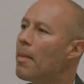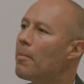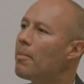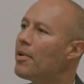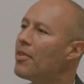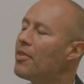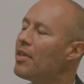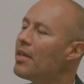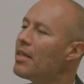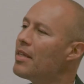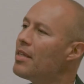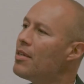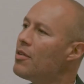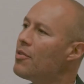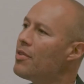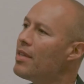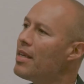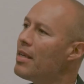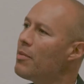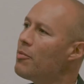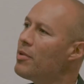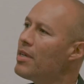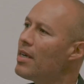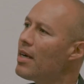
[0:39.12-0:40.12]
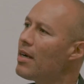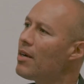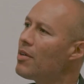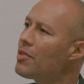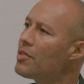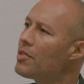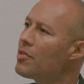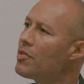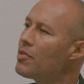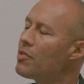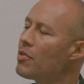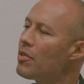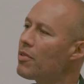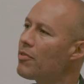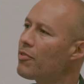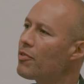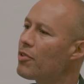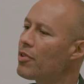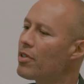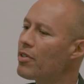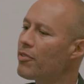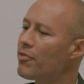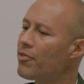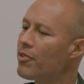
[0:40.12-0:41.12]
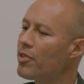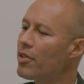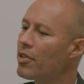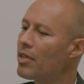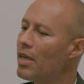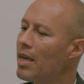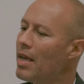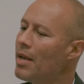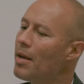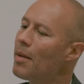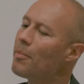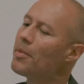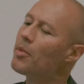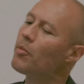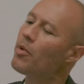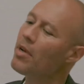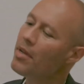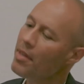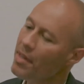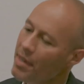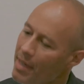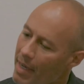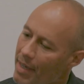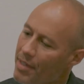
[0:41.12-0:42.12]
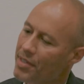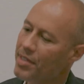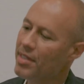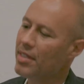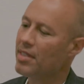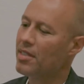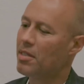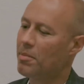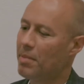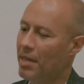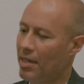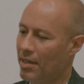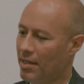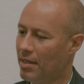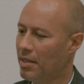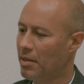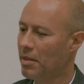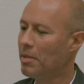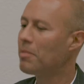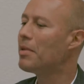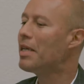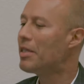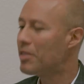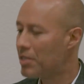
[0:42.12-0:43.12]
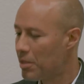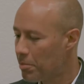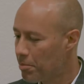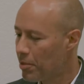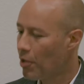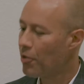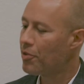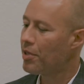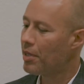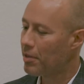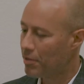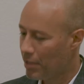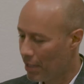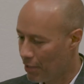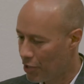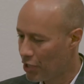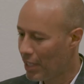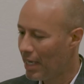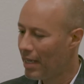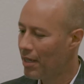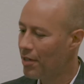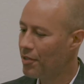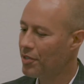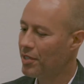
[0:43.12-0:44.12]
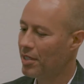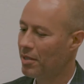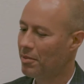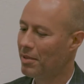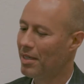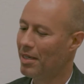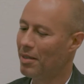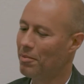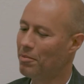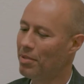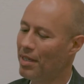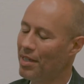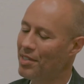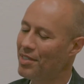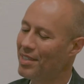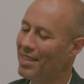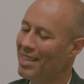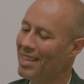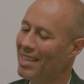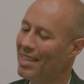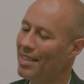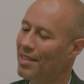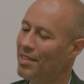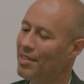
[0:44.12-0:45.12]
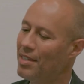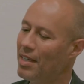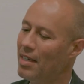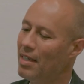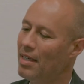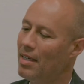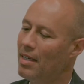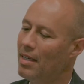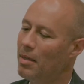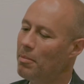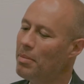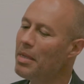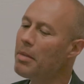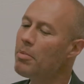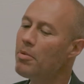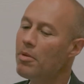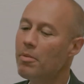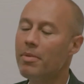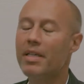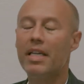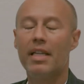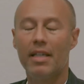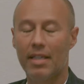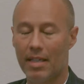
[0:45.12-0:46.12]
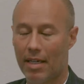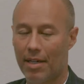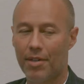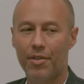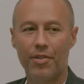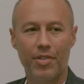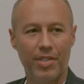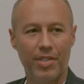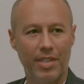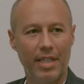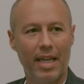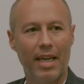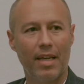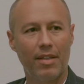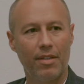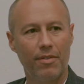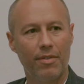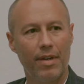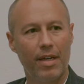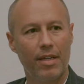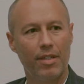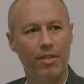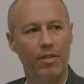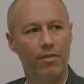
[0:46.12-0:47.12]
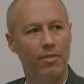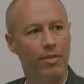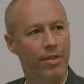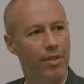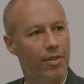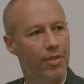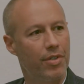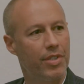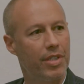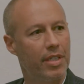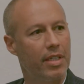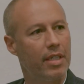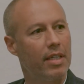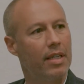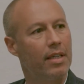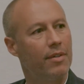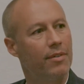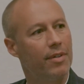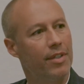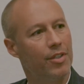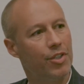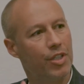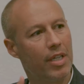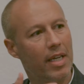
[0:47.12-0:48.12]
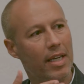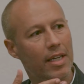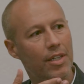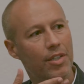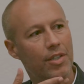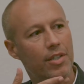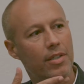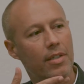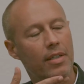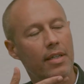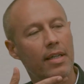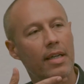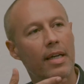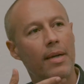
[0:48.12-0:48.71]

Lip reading: But then we also sort of look for. I mean, one of the nice things about it's both a challenge and a blessing is people are beginning to understand the value of literacy and of education